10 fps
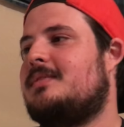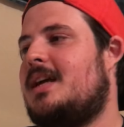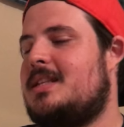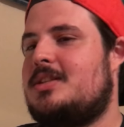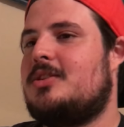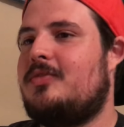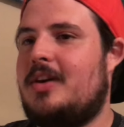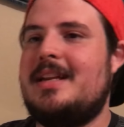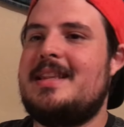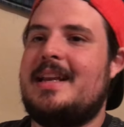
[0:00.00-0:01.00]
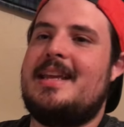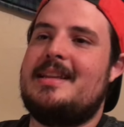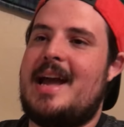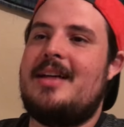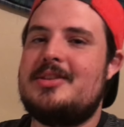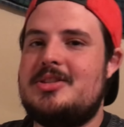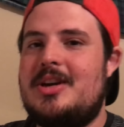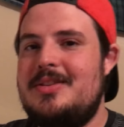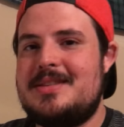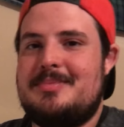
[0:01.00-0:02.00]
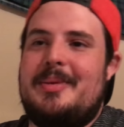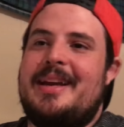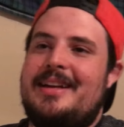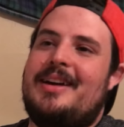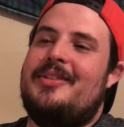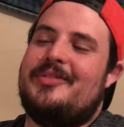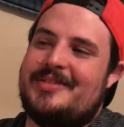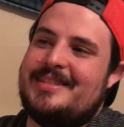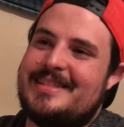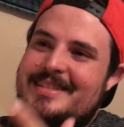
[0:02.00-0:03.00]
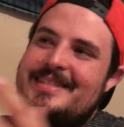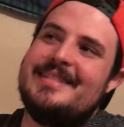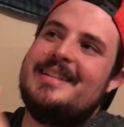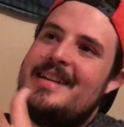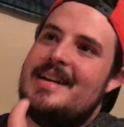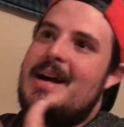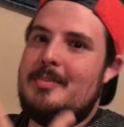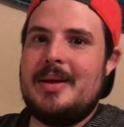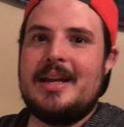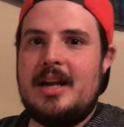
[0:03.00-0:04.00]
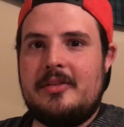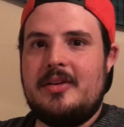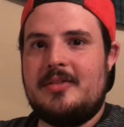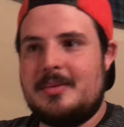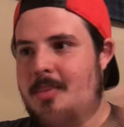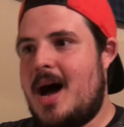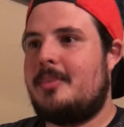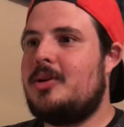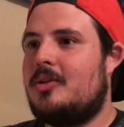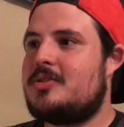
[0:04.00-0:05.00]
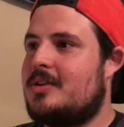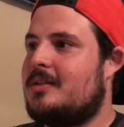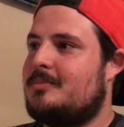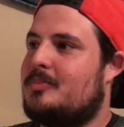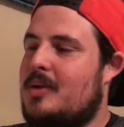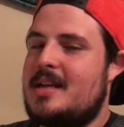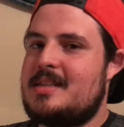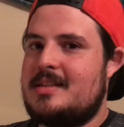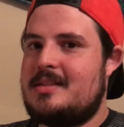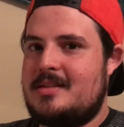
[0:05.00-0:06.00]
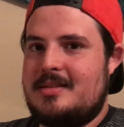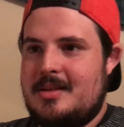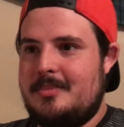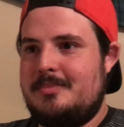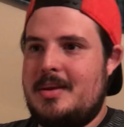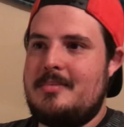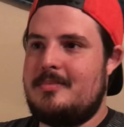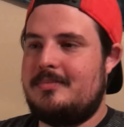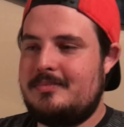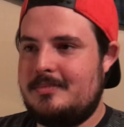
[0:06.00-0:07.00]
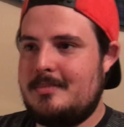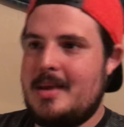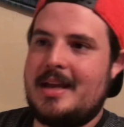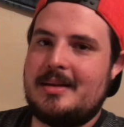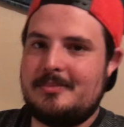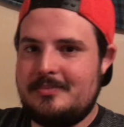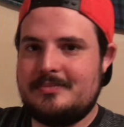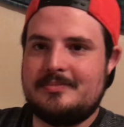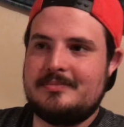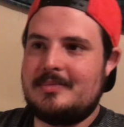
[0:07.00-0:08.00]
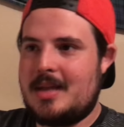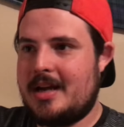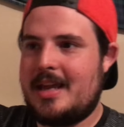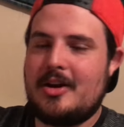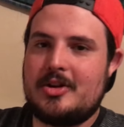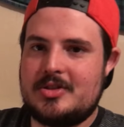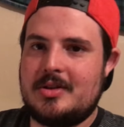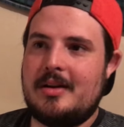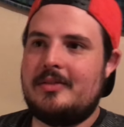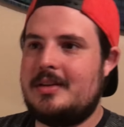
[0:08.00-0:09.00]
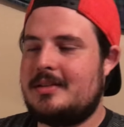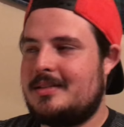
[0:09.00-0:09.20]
It's just funny that Alex Jones is big enough of a pop culture presence to be made a caricature of.